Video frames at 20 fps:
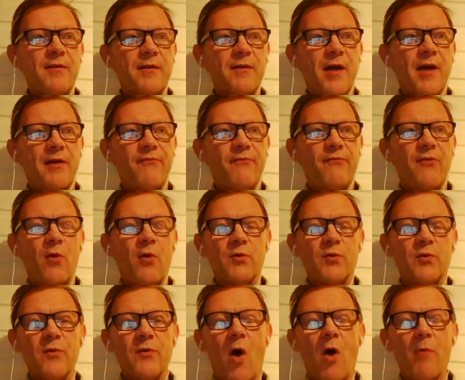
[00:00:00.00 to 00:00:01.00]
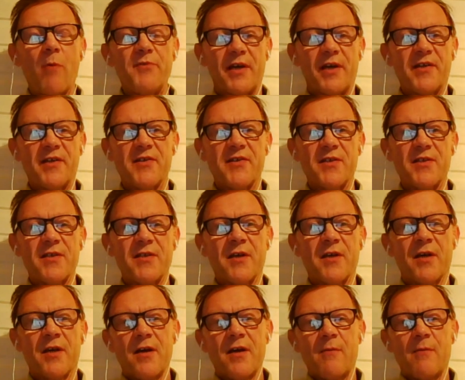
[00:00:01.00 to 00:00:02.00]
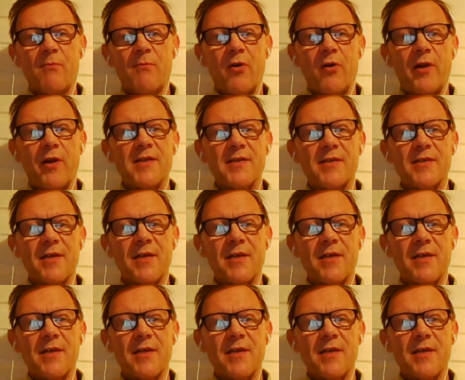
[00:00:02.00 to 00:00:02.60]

like photo objects, more or less.